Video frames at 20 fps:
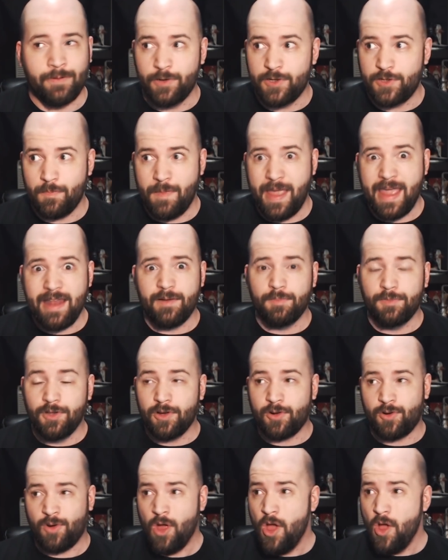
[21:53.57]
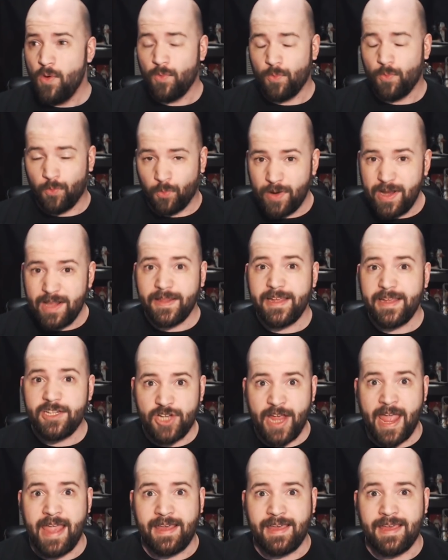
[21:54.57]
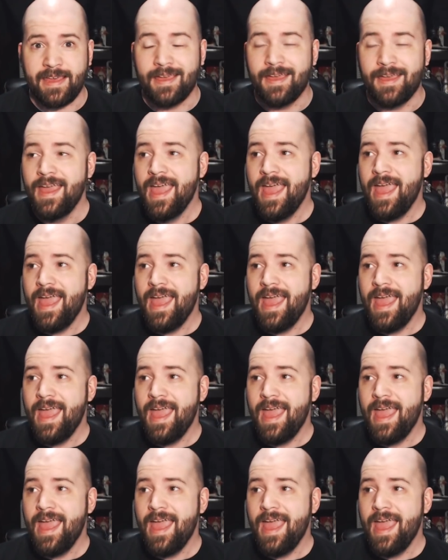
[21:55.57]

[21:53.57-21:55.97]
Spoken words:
which made them look really janky.